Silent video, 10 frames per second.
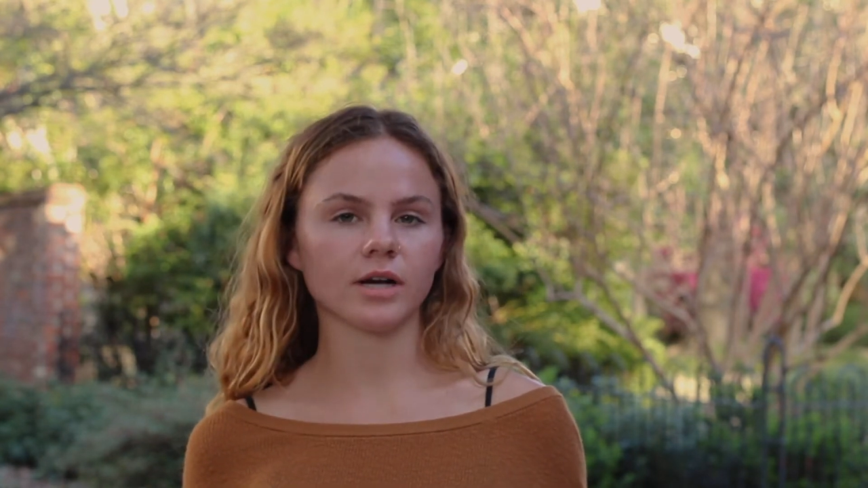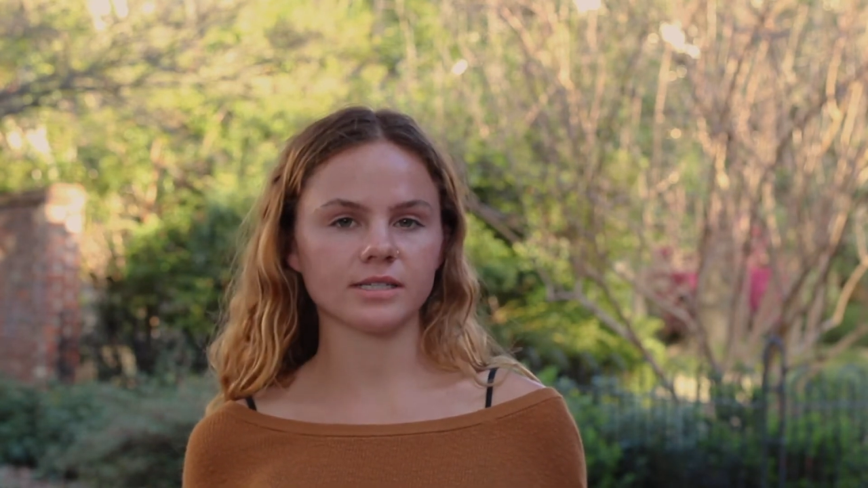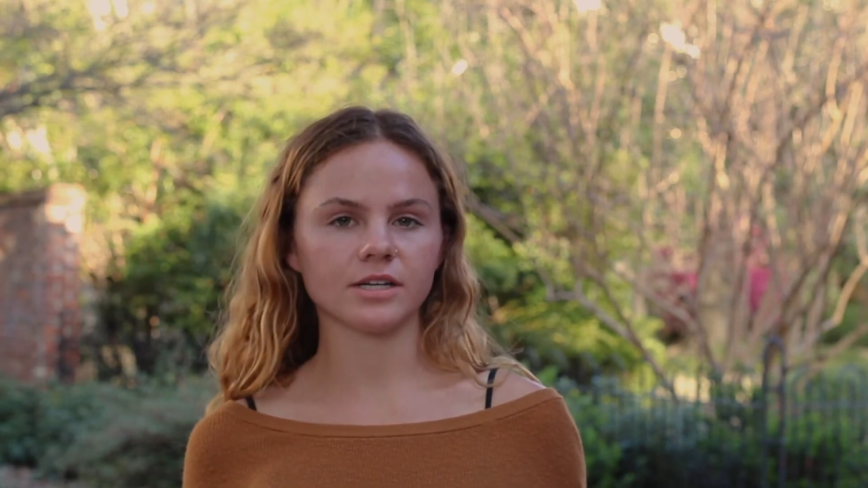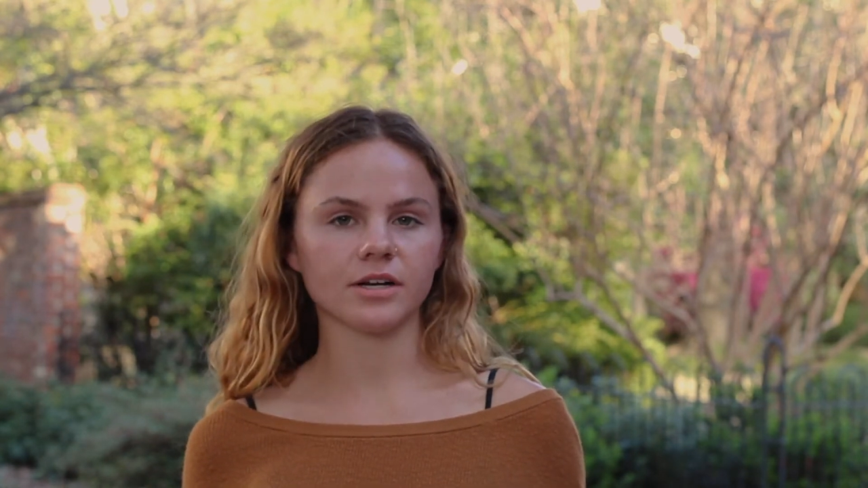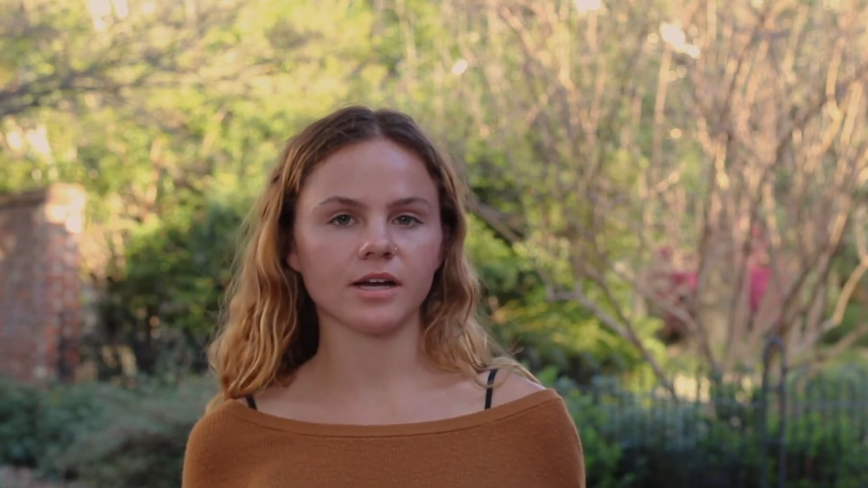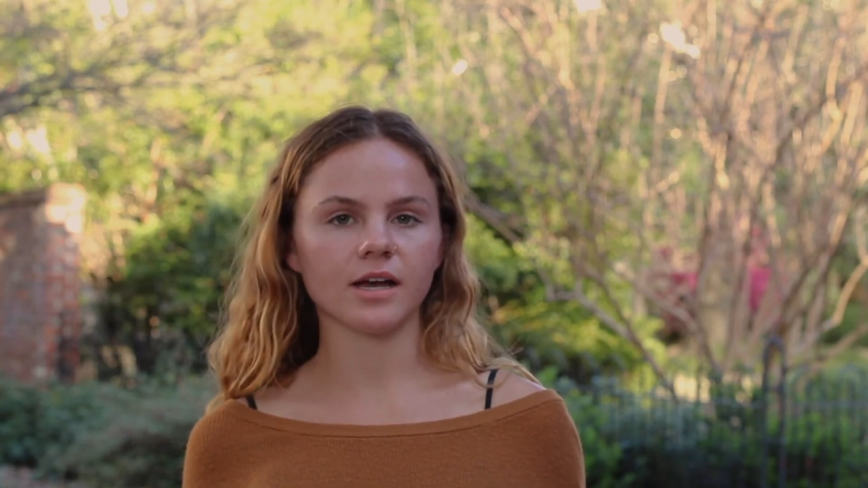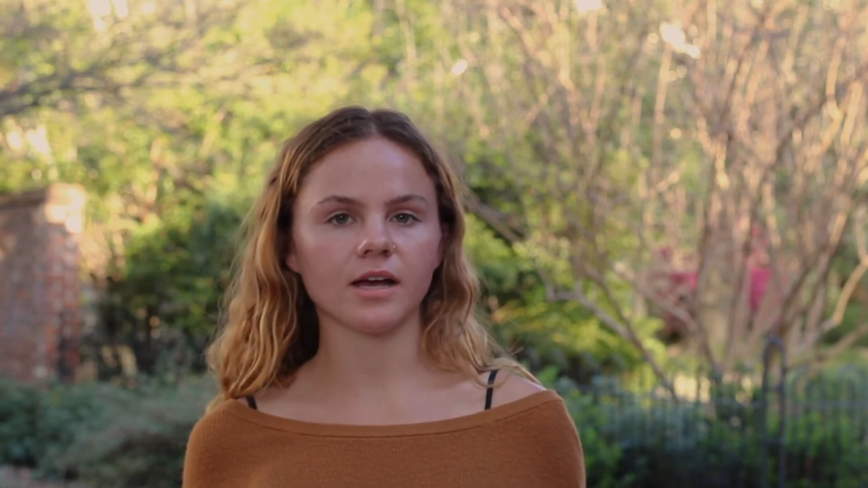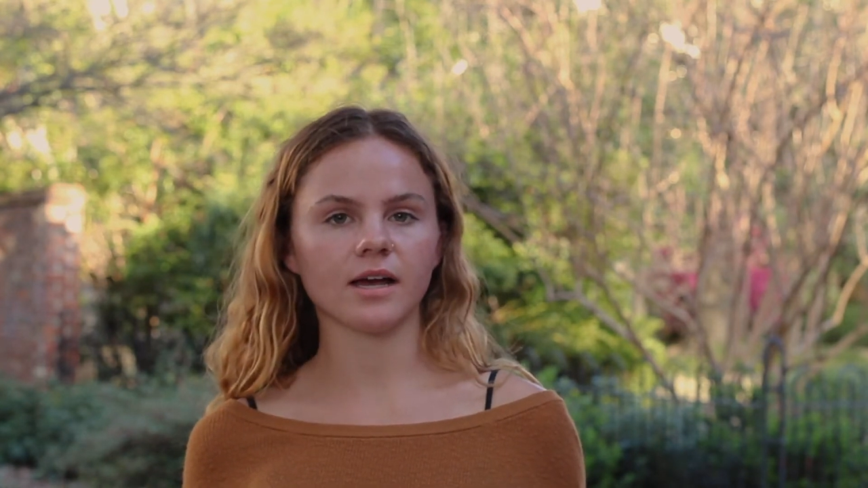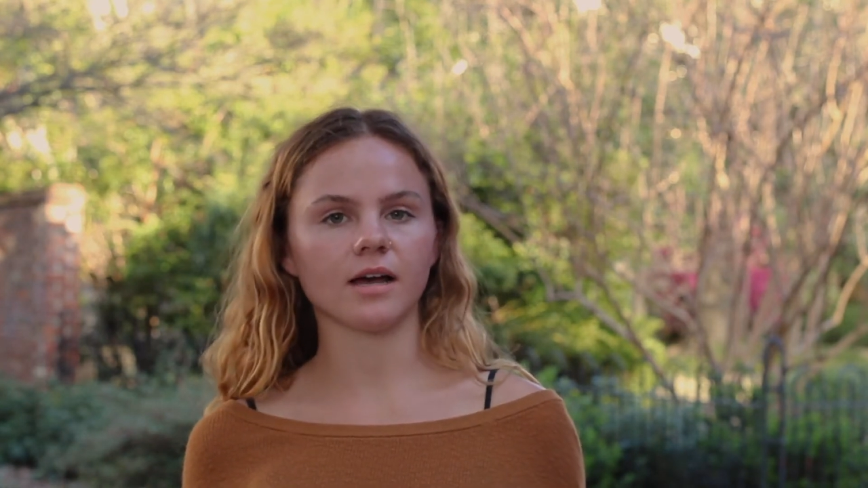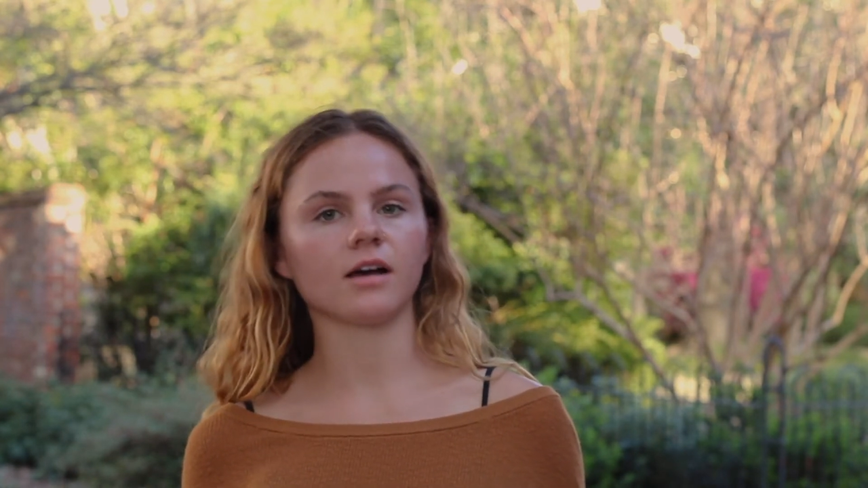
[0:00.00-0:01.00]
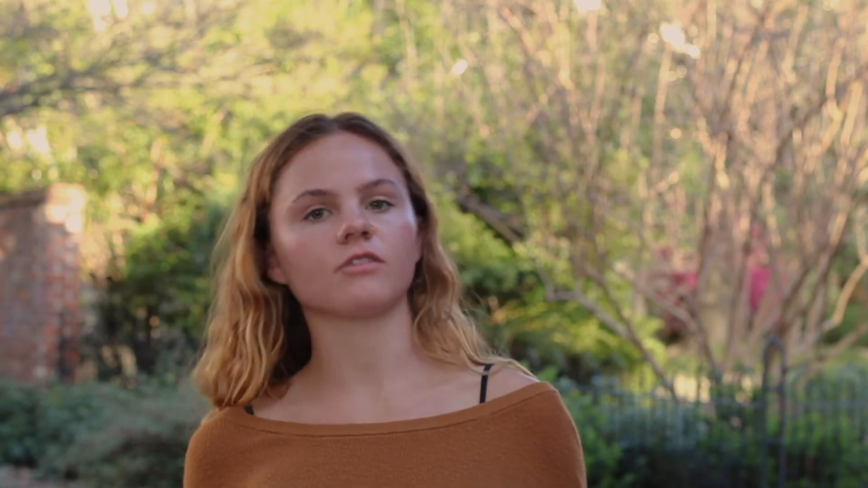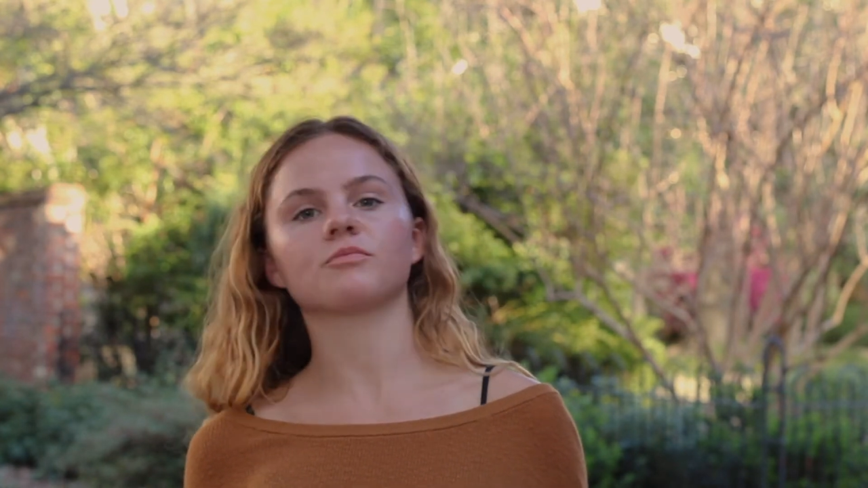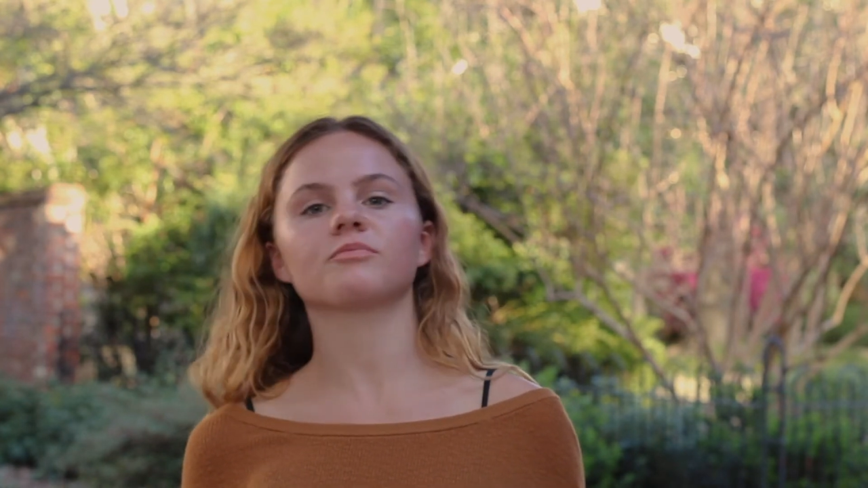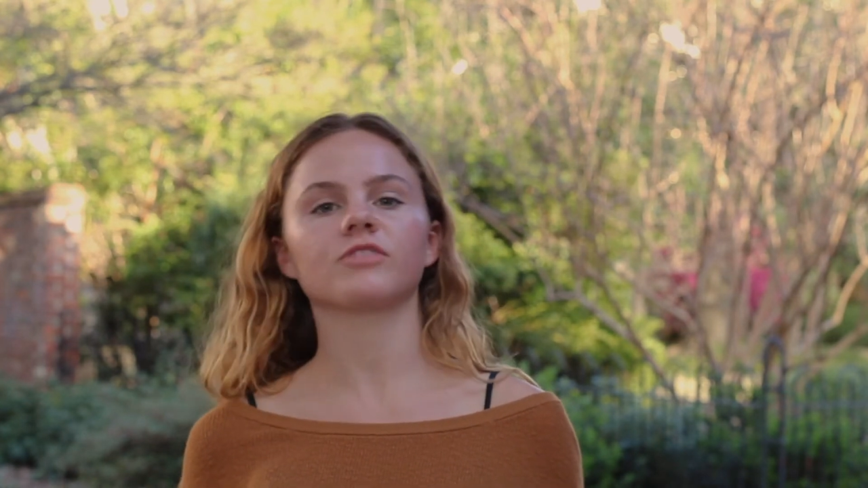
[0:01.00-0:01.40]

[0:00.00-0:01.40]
criteria of